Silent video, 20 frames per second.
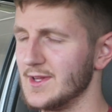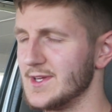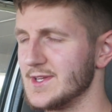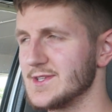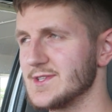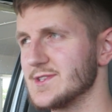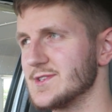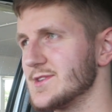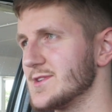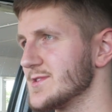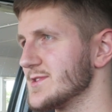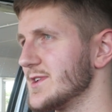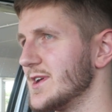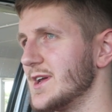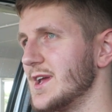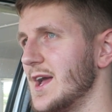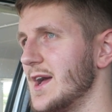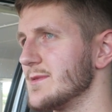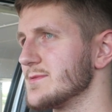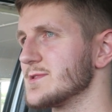It's just
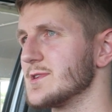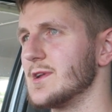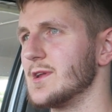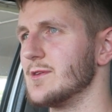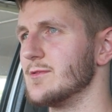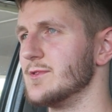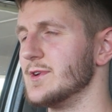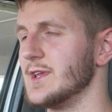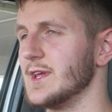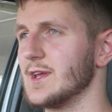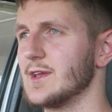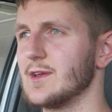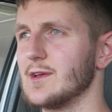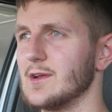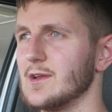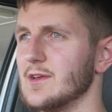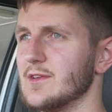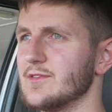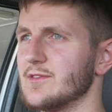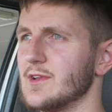like absolutely
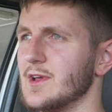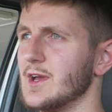ridiculous.